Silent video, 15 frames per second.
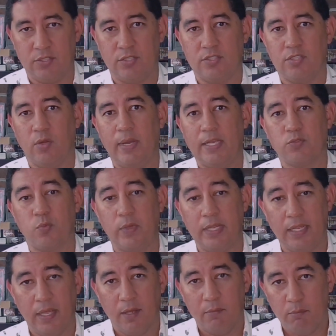And so as
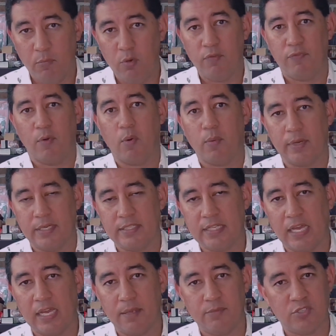we move forward in
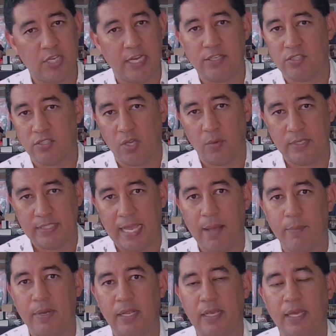time, change is always
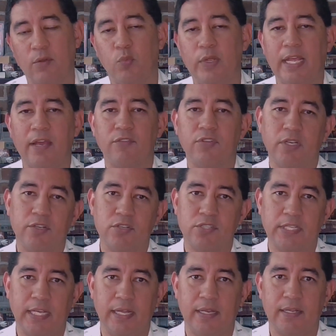happening, and we have to
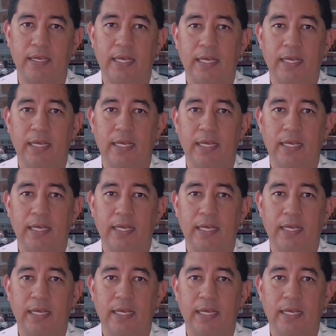understand